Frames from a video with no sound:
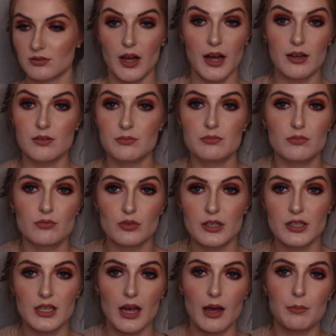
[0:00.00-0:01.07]
I'm
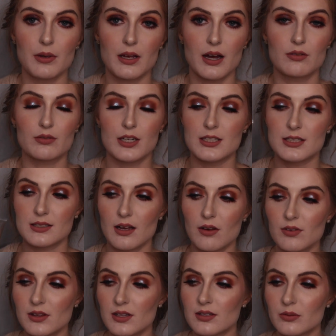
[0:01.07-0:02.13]
really happy I
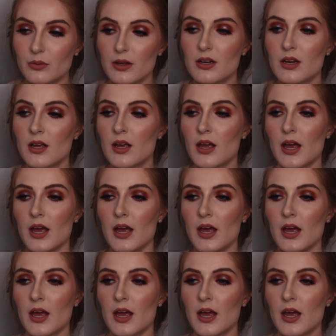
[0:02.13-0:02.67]
rediscovered this one,